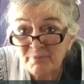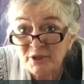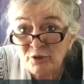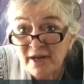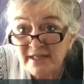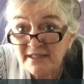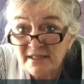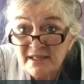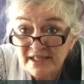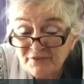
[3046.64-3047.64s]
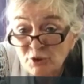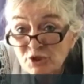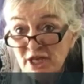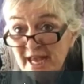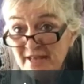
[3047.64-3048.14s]
would be great. If you
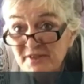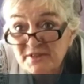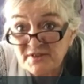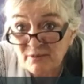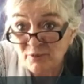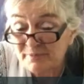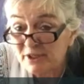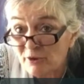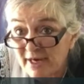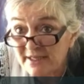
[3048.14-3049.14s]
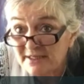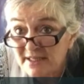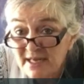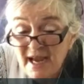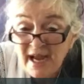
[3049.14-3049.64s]
share this, that would be great.
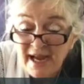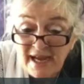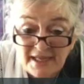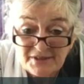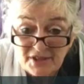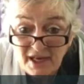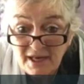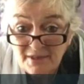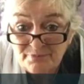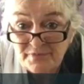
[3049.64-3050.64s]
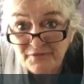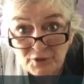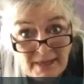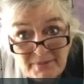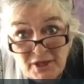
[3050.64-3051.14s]
And if
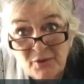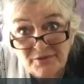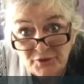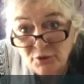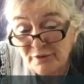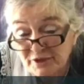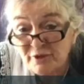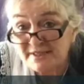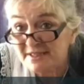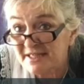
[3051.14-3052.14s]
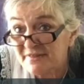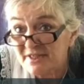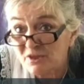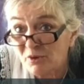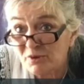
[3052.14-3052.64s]
you let me know if you're interested in
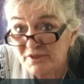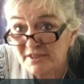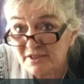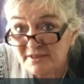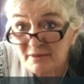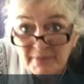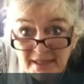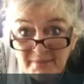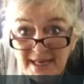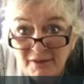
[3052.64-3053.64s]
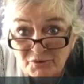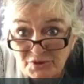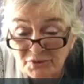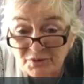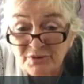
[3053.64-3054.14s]
these courses, because they'll be coming out
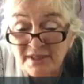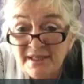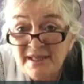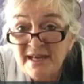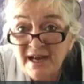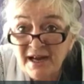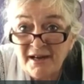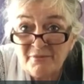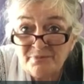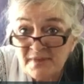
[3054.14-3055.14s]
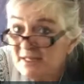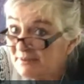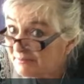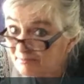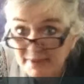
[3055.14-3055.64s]
soon,
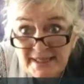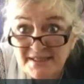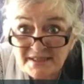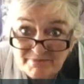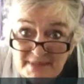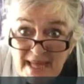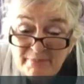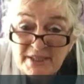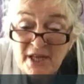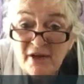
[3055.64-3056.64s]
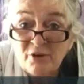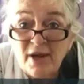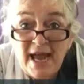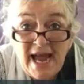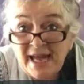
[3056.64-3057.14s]
please let me know.
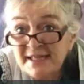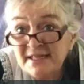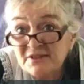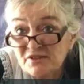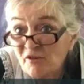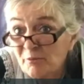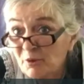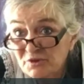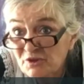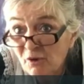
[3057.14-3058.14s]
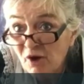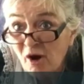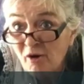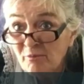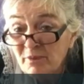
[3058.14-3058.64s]
Annie at
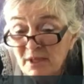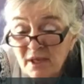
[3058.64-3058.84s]
softpots.com.